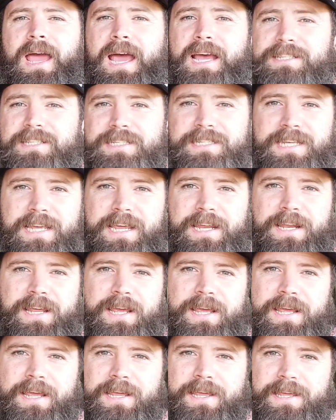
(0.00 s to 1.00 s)
as I said,
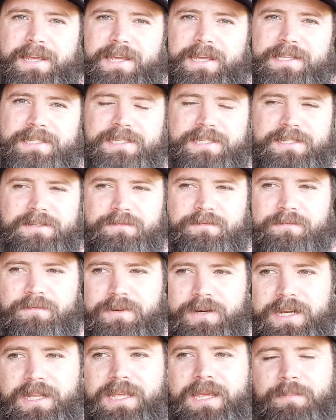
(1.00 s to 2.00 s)
it's
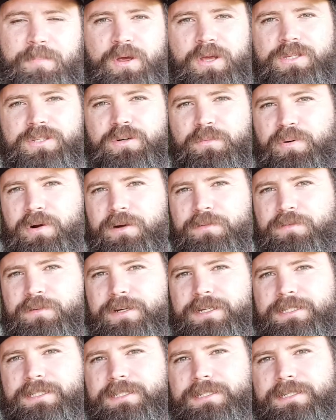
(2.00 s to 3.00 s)
really a personal
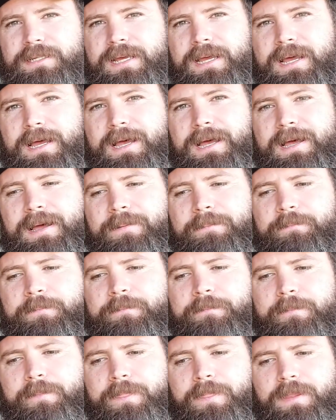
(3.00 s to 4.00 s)
preference,
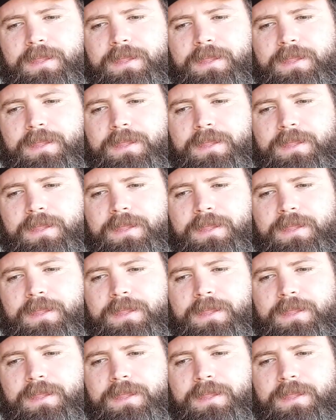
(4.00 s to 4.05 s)
and